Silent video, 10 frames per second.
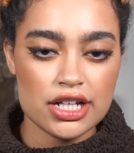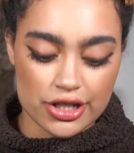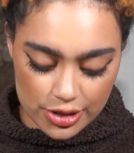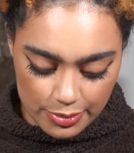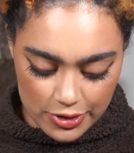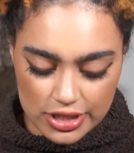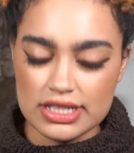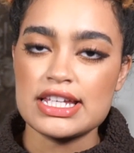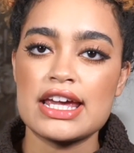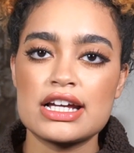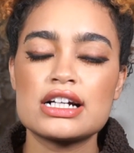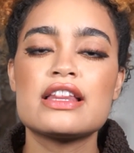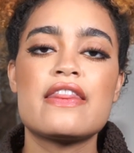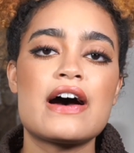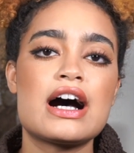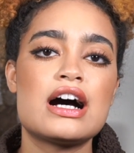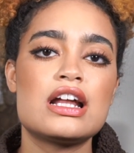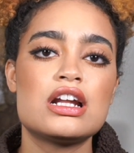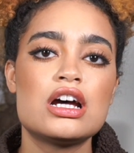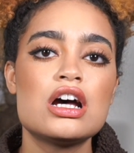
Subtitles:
you're supposed to take that